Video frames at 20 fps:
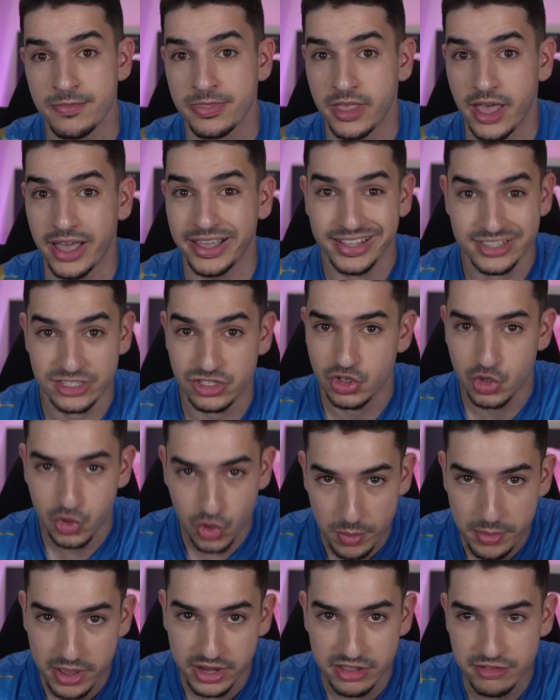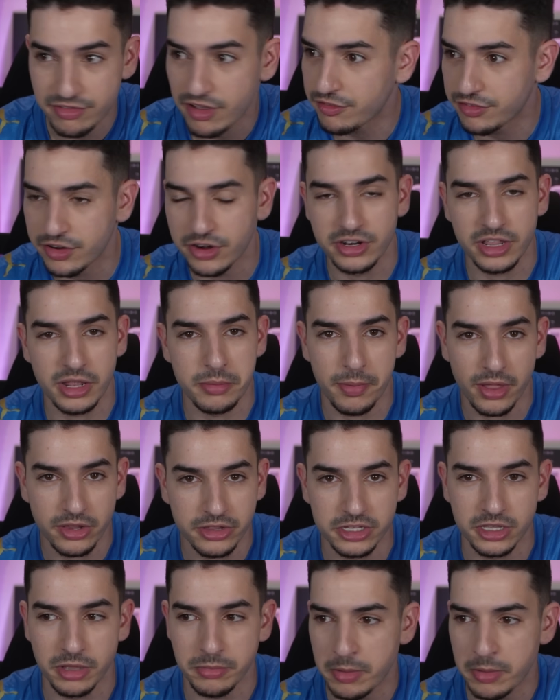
against Tchouaméni, Valverde, and Bellingham.